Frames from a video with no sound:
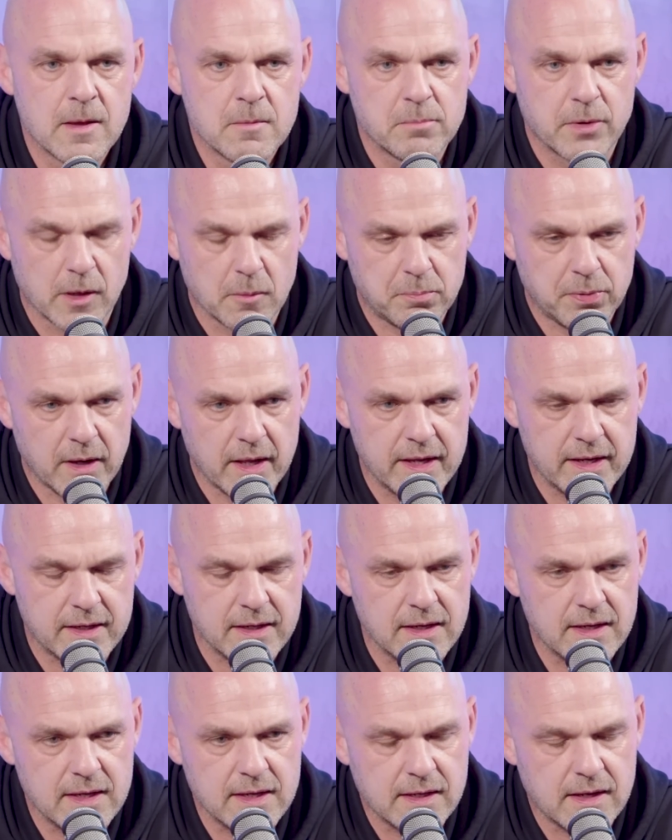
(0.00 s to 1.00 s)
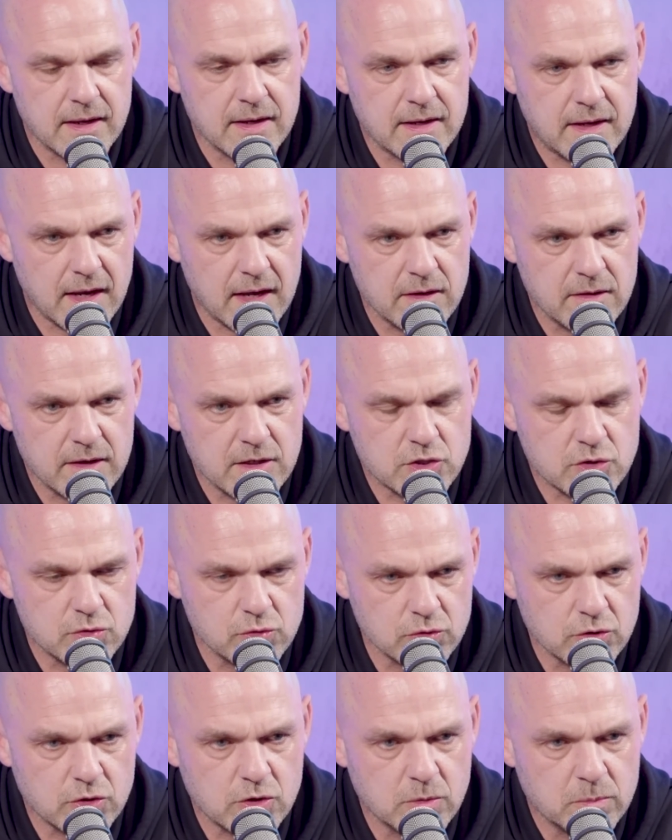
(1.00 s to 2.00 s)
But I played. He he gave he
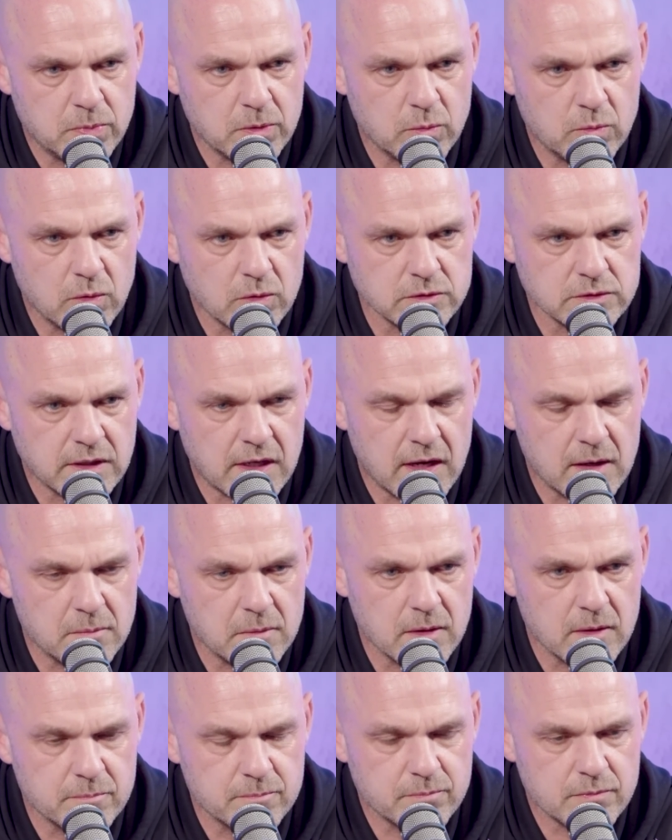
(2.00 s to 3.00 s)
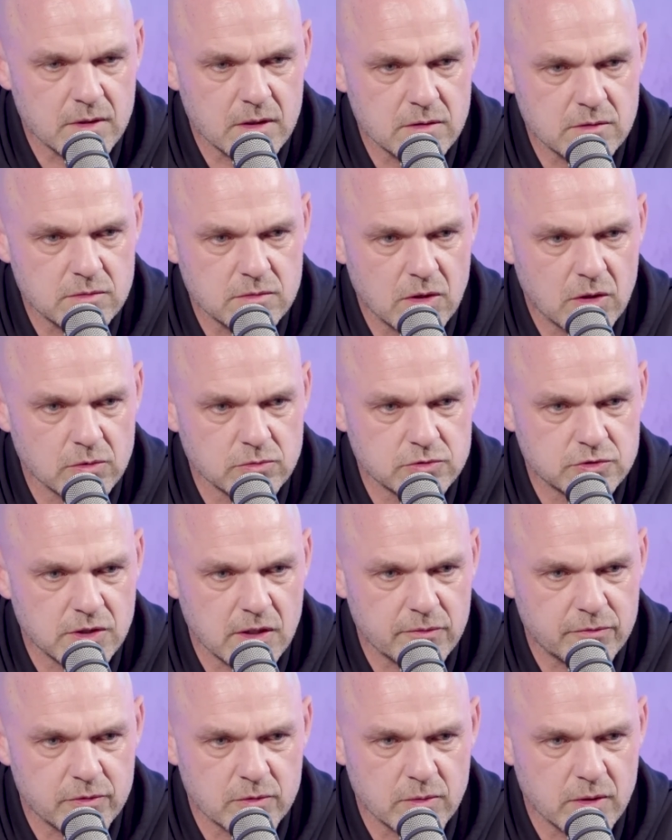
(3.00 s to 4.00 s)
scored a couple of one game at Old
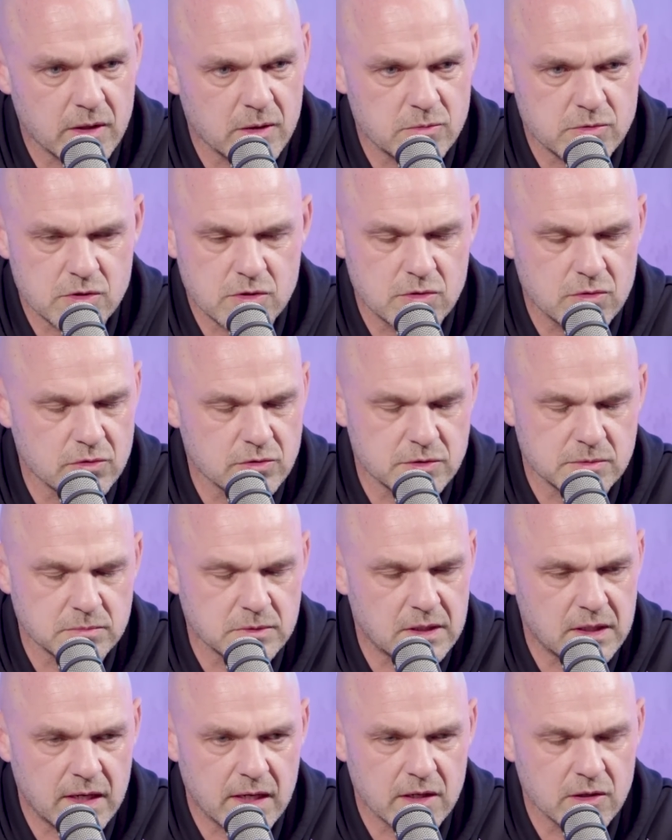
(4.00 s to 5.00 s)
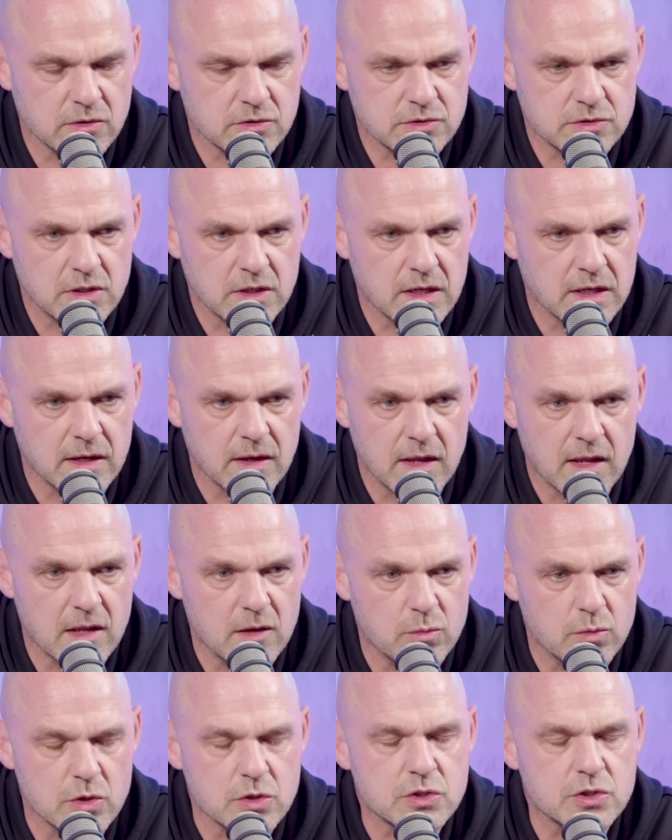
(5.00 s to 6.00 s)
Trafford where he was causing chaos. He he
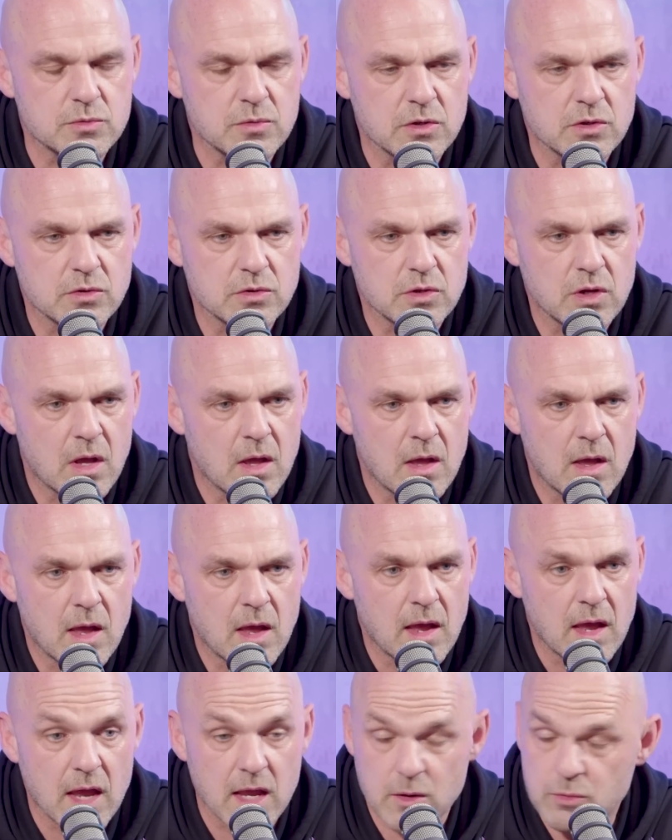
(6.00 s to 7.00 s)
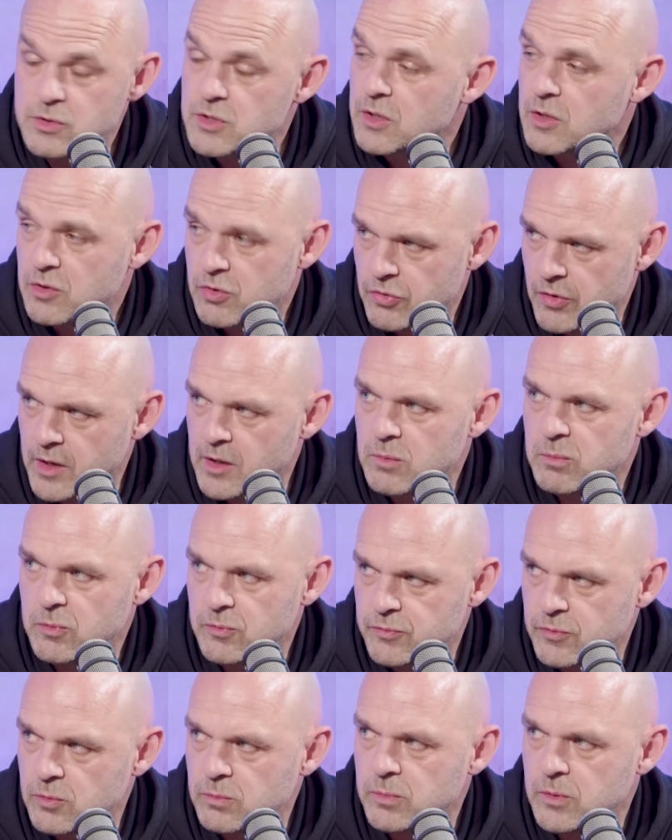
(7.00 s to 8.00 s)
was he was an incredible
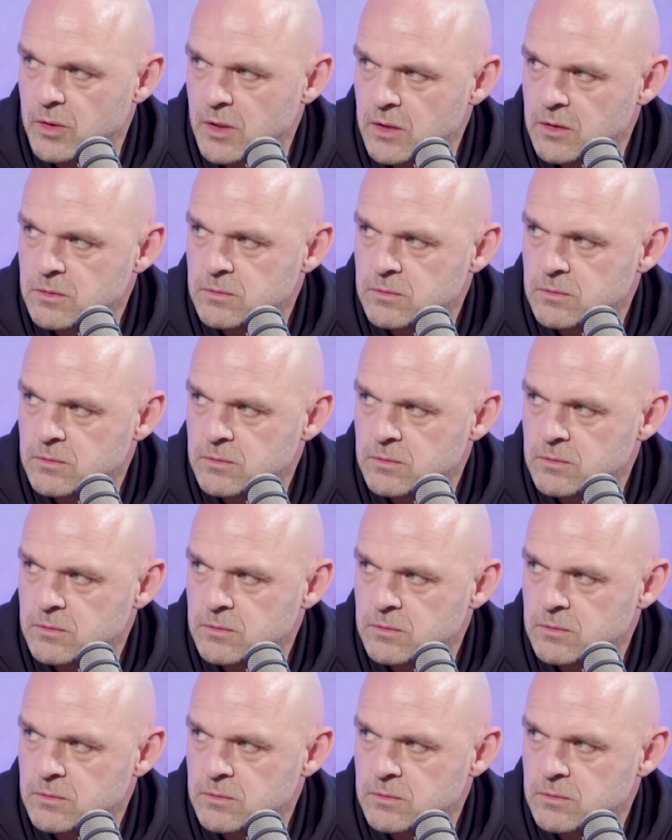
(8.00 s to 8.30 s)
footballer.